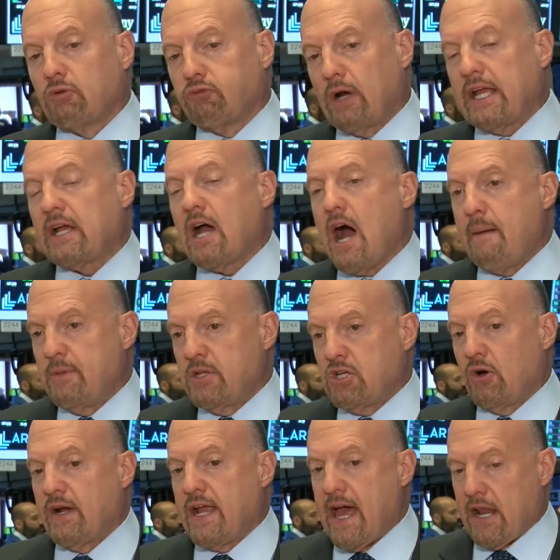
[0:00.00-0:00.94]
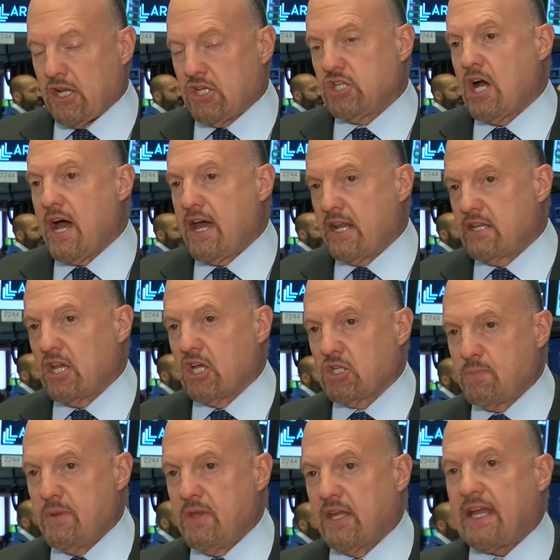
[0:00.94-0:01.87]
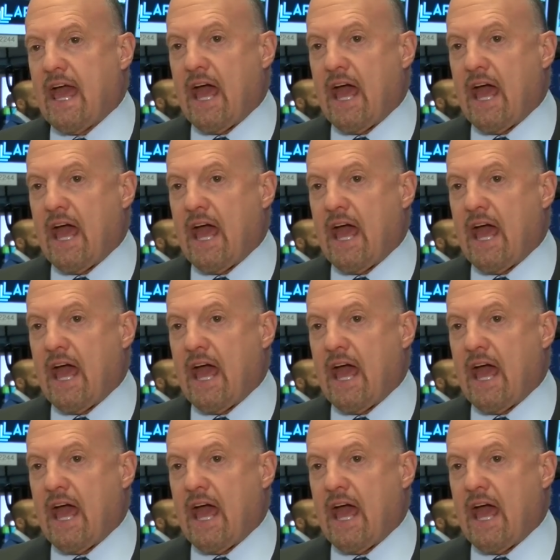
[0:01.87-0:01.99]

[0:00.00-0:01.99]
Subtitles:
great commentary out of China tells me that